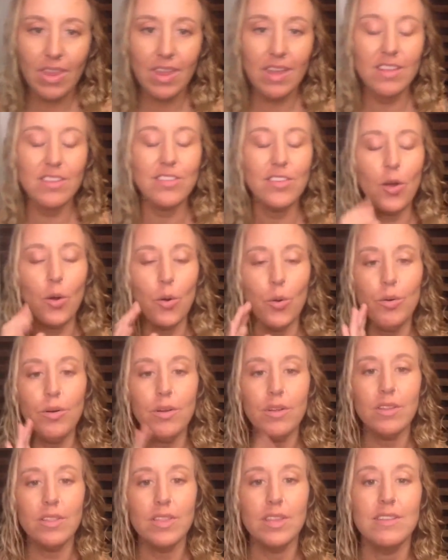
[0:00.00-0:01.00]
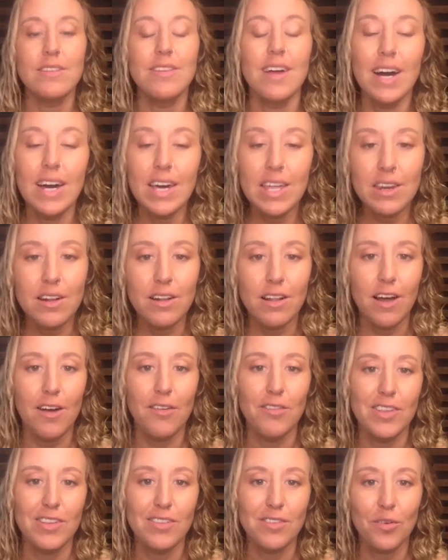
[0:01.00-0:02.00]
So the title
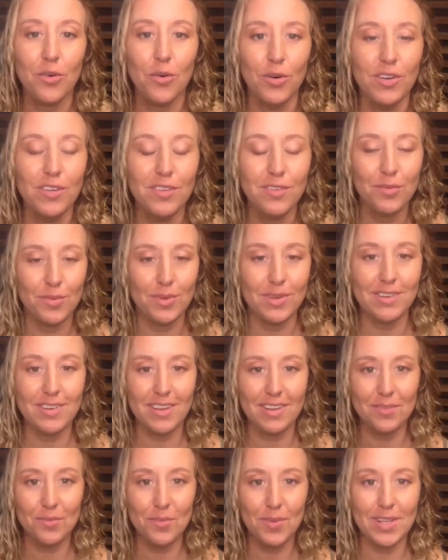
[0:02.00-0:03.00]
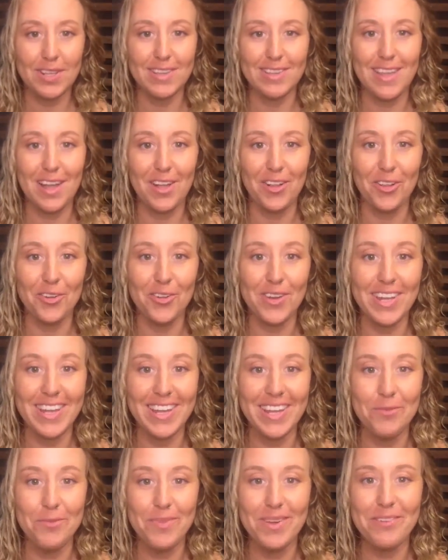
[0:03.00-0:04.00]
of this course, which has been downloading
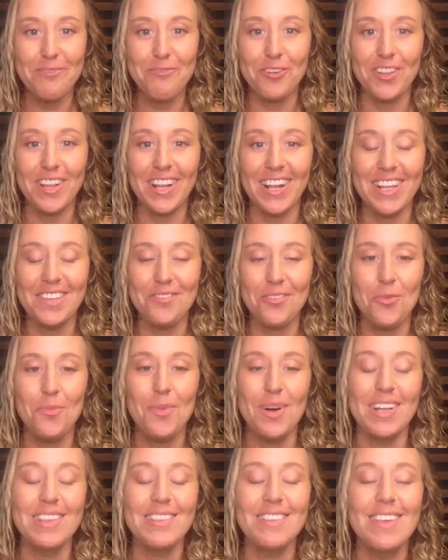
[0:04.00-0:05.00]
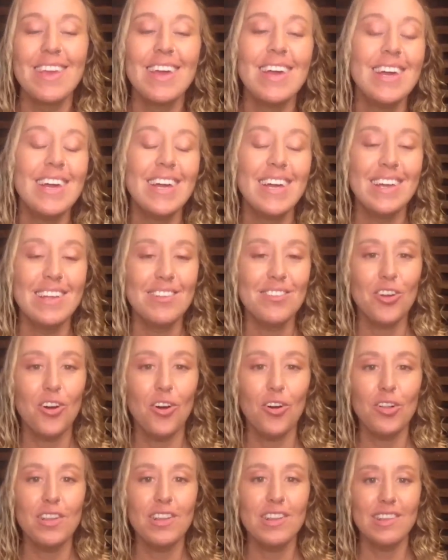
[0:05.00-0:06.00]
in me for the last few months, is
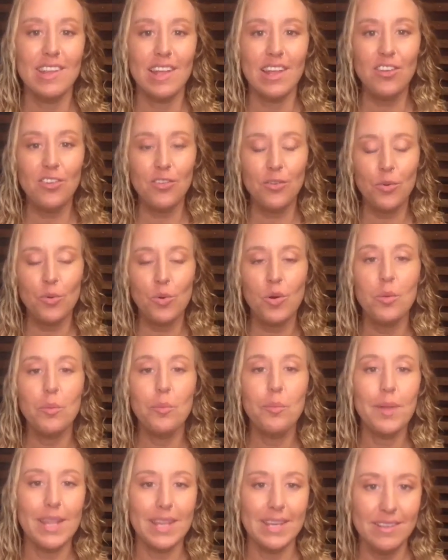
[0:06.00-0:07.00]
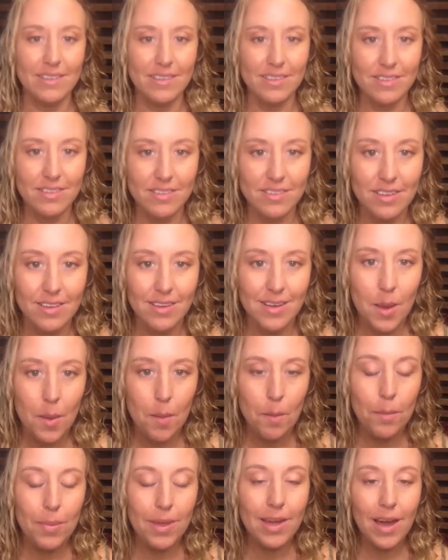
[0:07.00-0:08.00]
called Sensual Bliss,
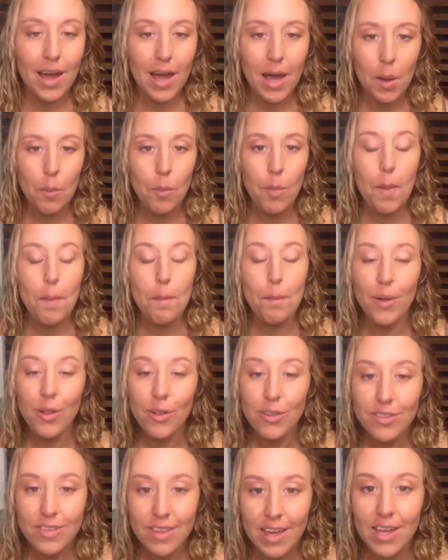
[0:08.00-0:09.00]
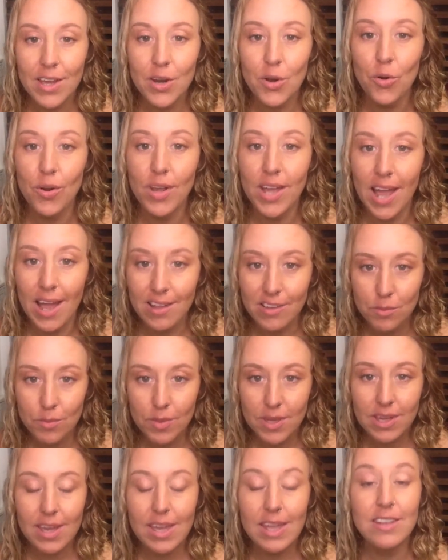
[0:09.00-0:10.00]
Become
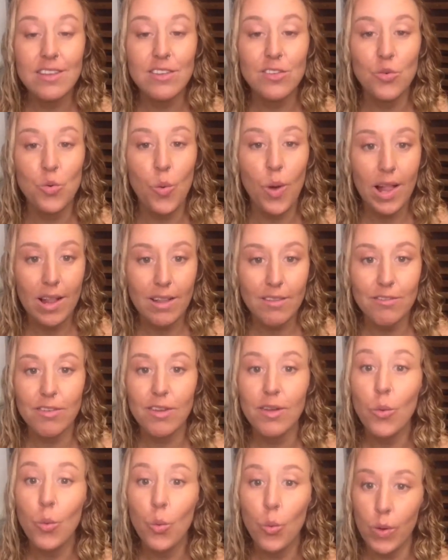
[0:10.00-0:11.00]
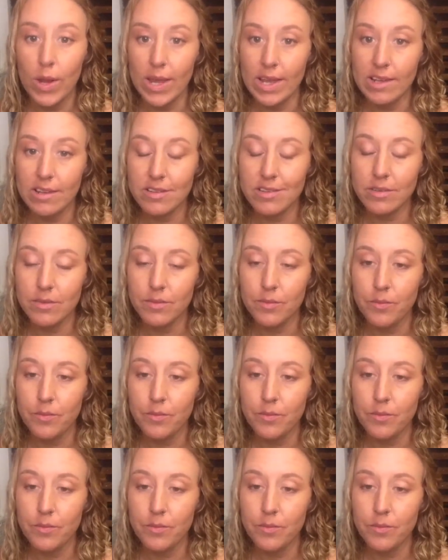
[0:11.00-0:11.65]
Multi-Orgasmic in 12 Weeks.